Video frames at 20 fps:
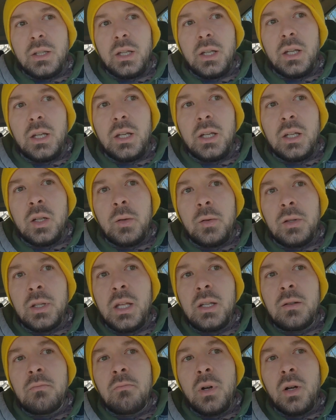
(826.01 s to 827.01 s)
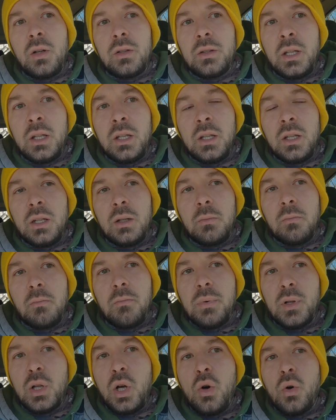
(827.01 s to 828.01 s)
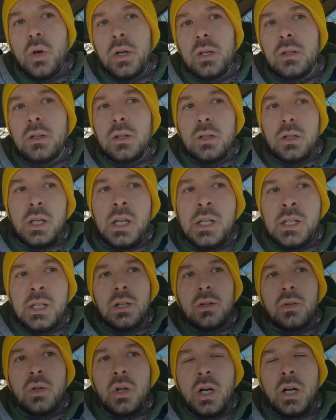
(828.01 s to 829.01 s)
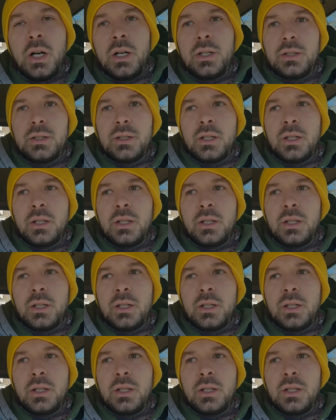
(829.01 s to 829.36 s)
then blow it into the lawn,